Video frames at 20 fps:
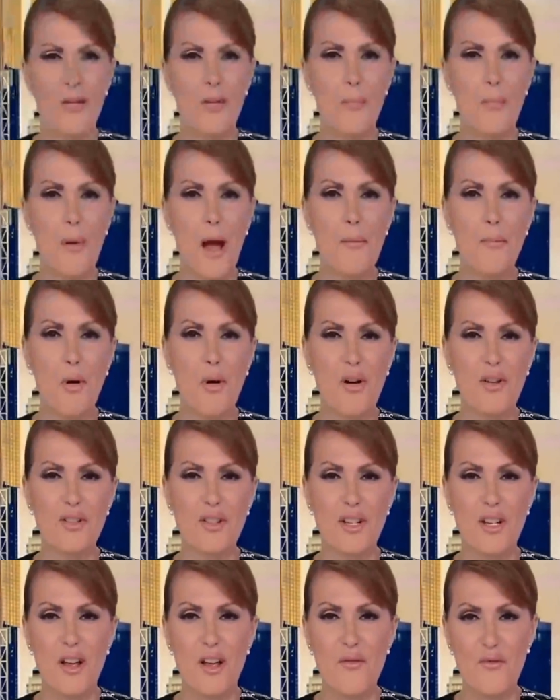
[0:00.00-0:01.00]
The
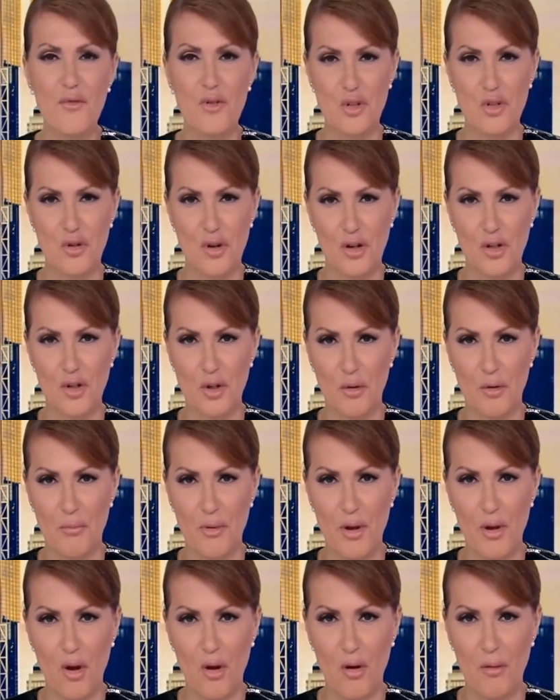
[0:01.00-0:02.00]
bipartisan infrastructure
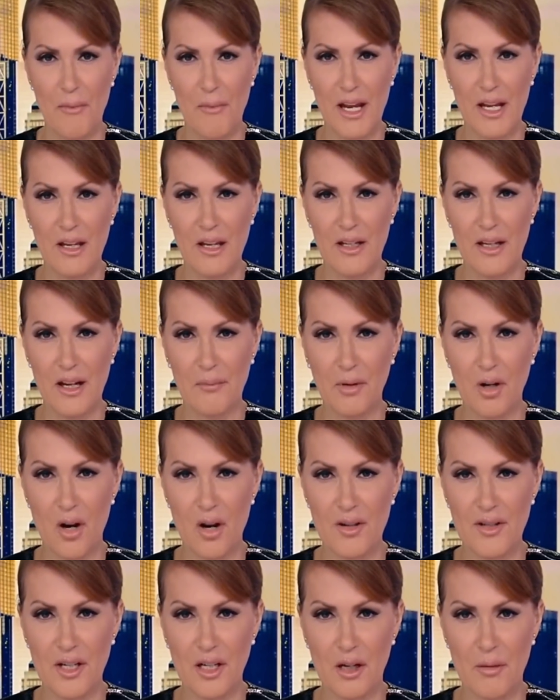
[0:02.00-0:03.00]
bill may end up
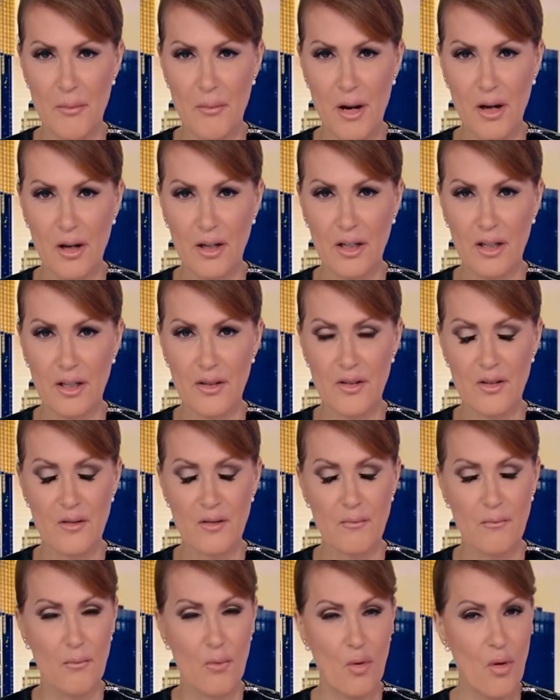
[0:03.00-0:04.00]
costing
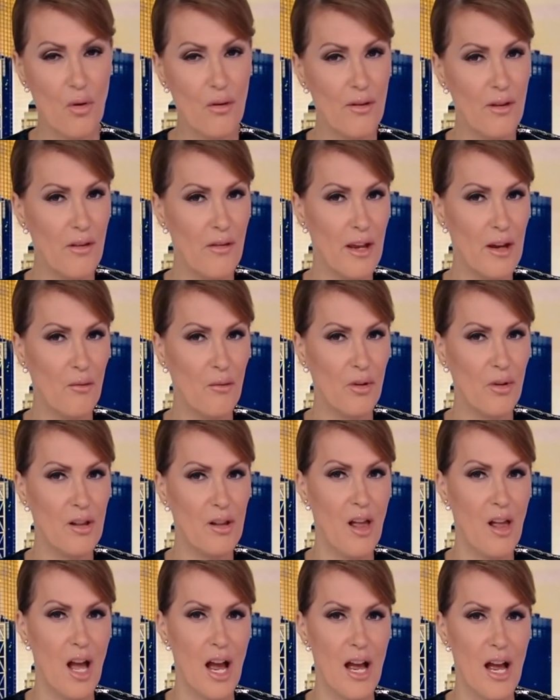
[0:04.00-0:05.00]
Americans more than they
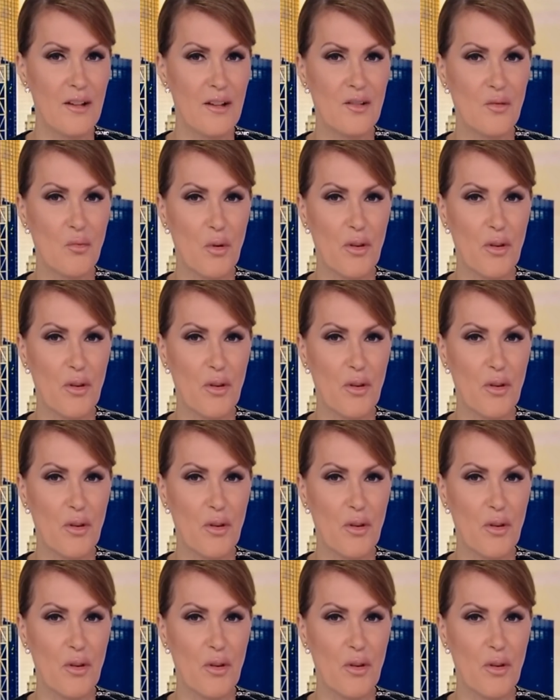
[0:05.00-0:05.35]
realize,